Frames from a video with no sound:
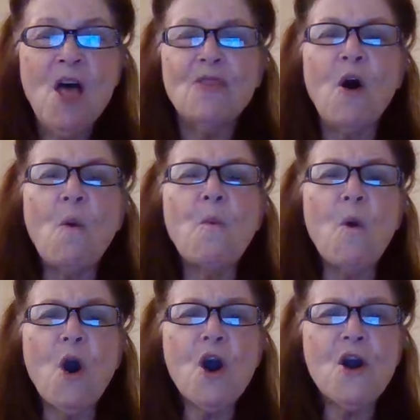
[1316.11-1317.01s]
The
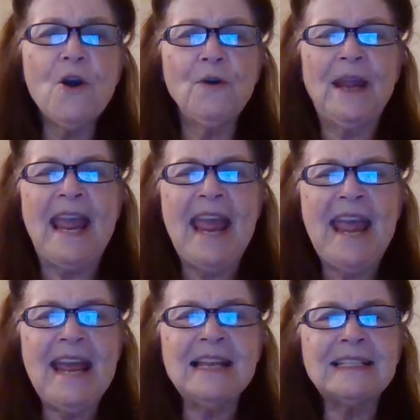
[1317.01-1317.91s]
word
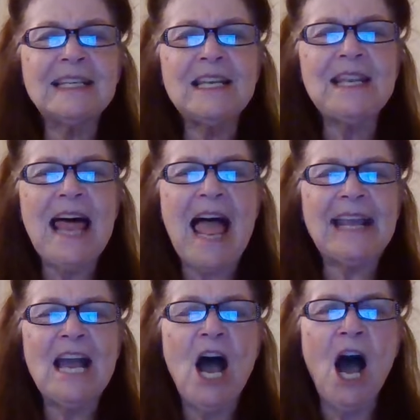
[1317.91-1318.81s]
is
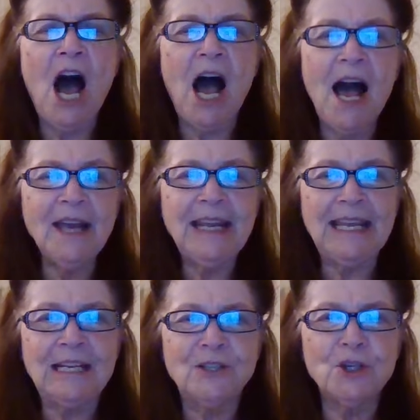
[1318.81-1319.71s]
like
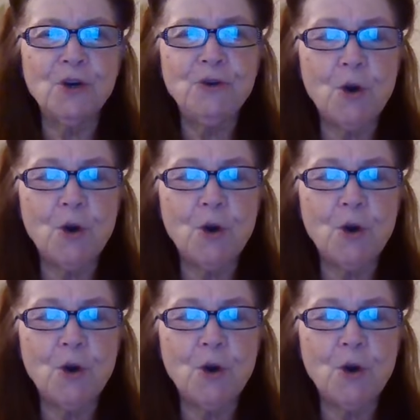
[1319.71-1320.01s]
honey to